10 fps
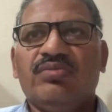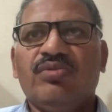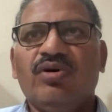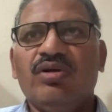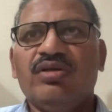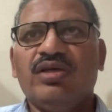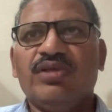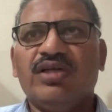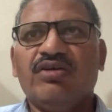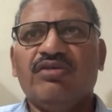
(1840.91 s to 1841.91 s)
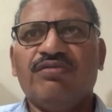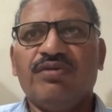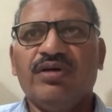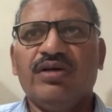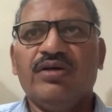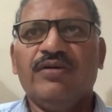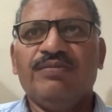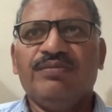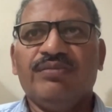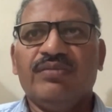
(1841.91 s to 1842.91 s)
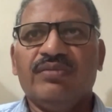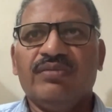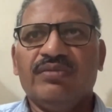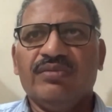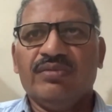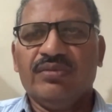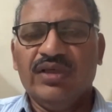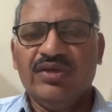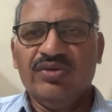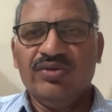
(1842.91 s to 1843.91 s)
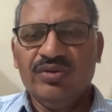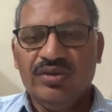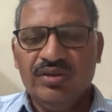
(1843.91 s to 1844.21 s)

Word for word: small subset of, mm, you know,